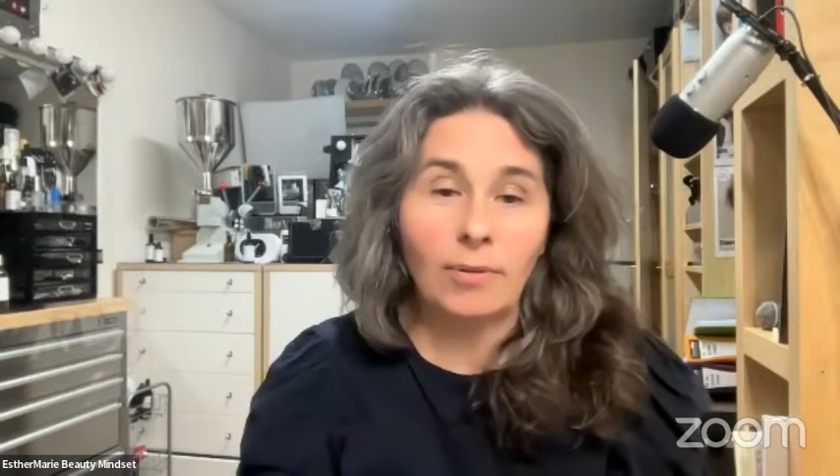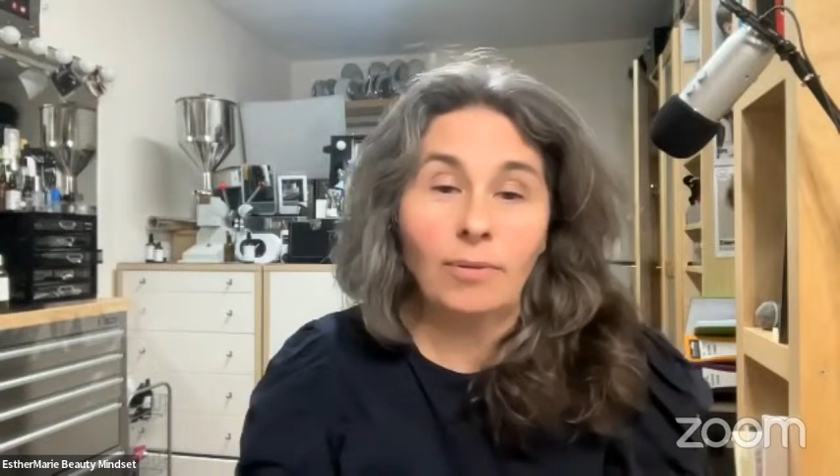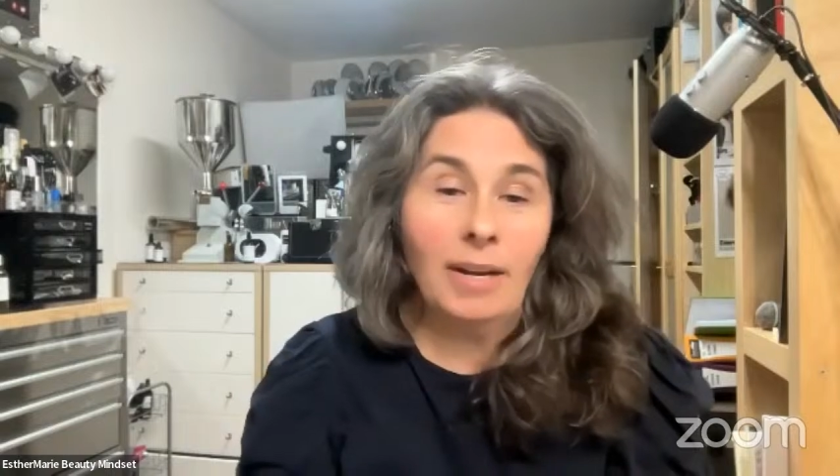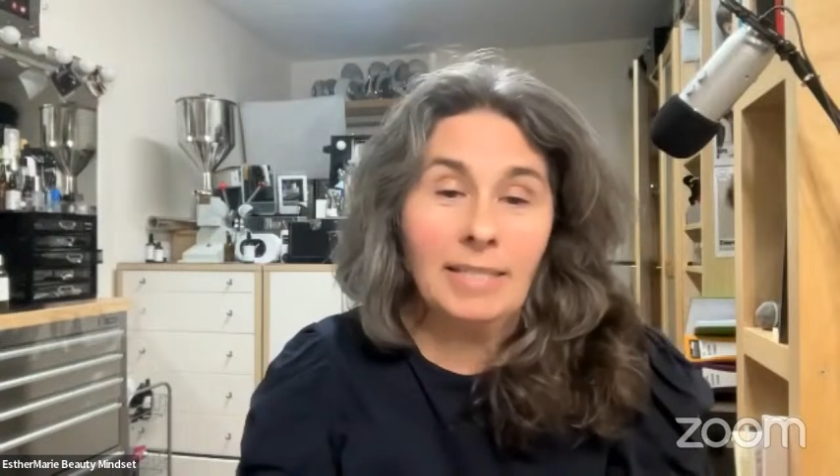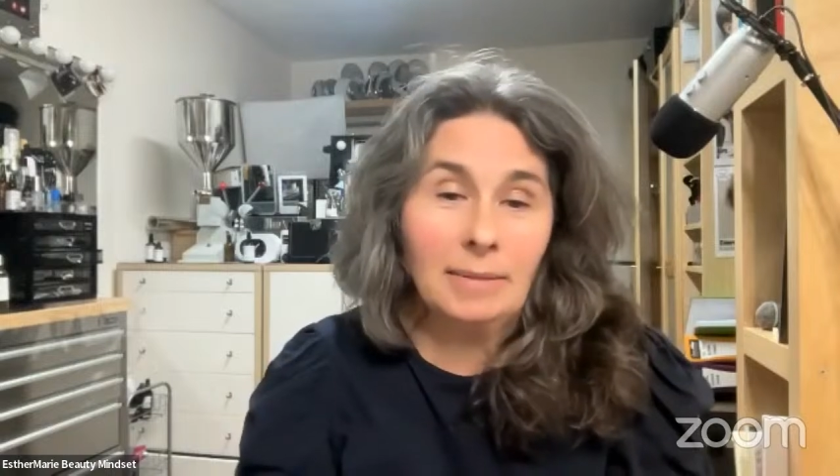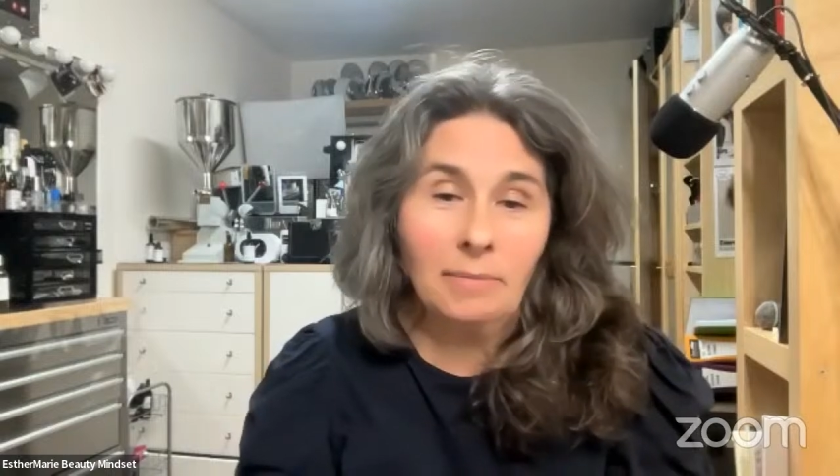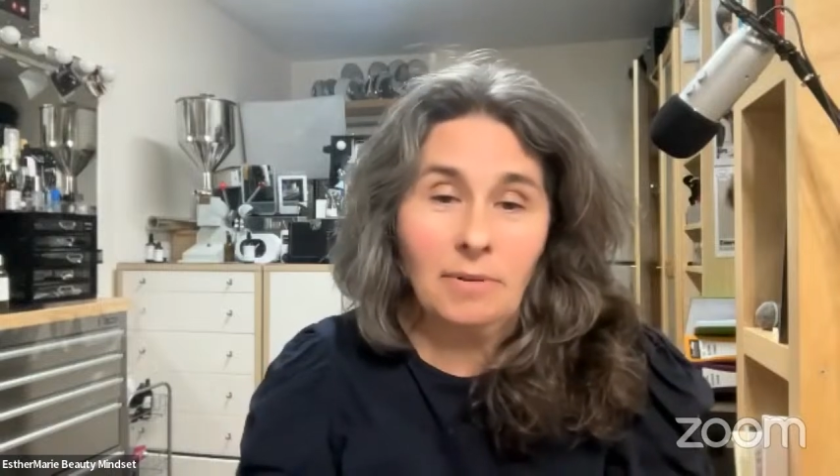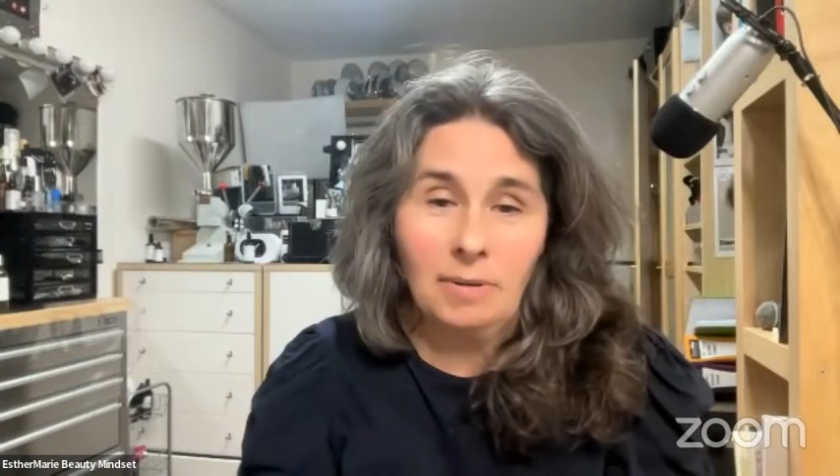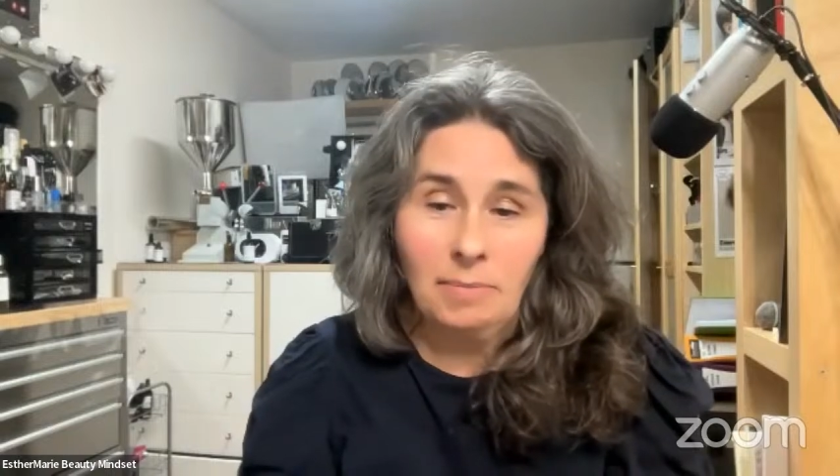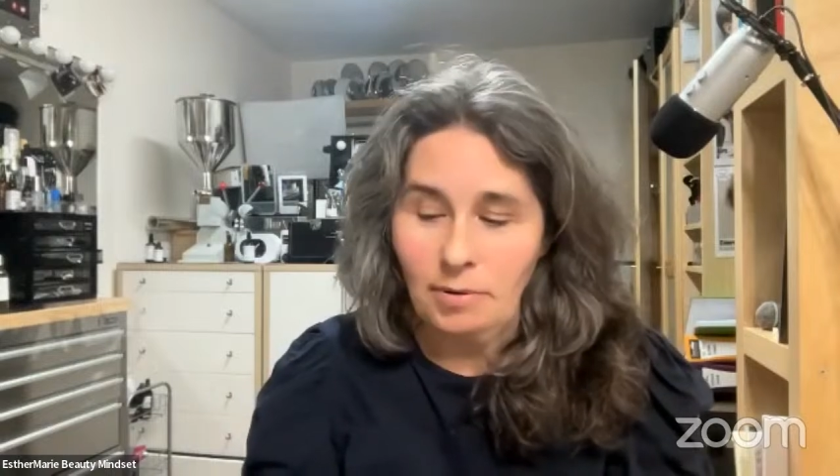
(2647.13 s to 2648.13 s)
or
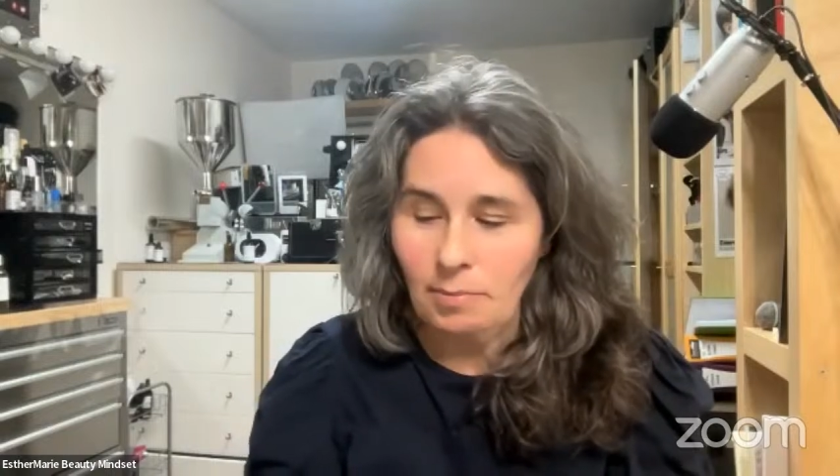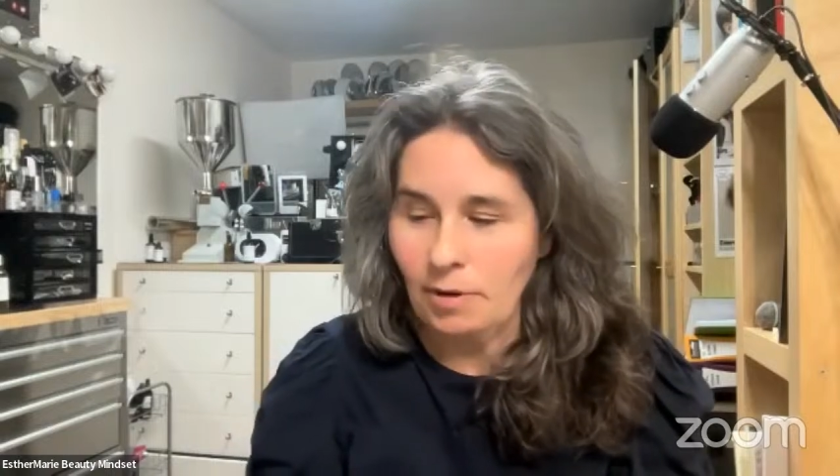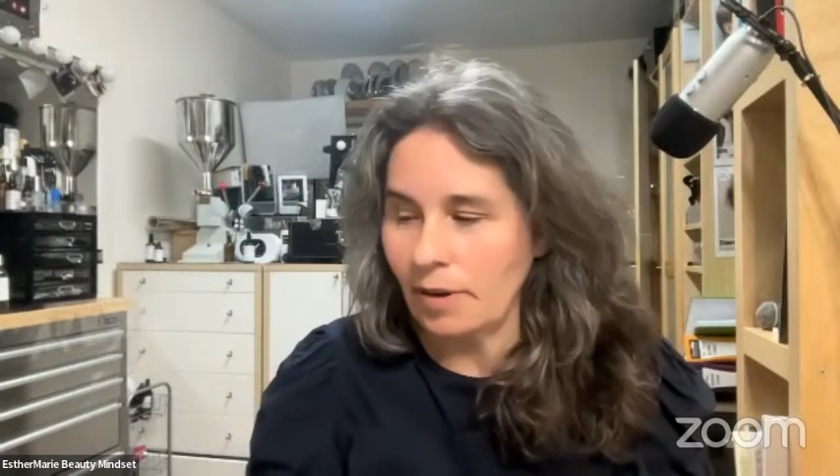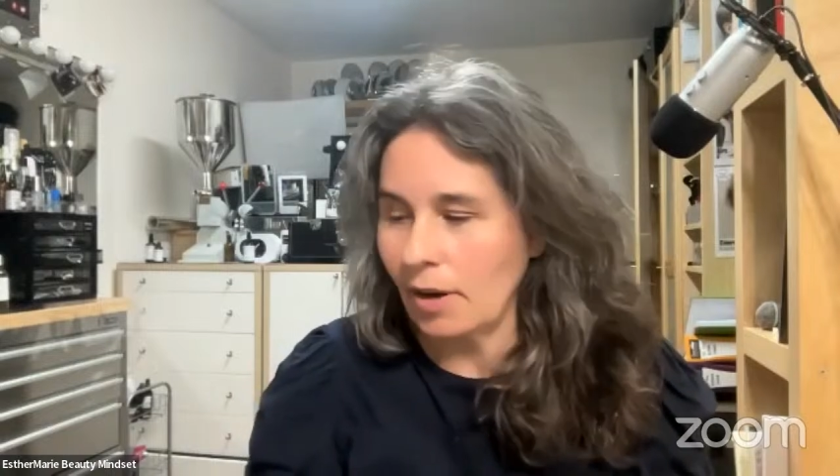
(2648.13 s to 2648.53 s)
EstherMarie Remover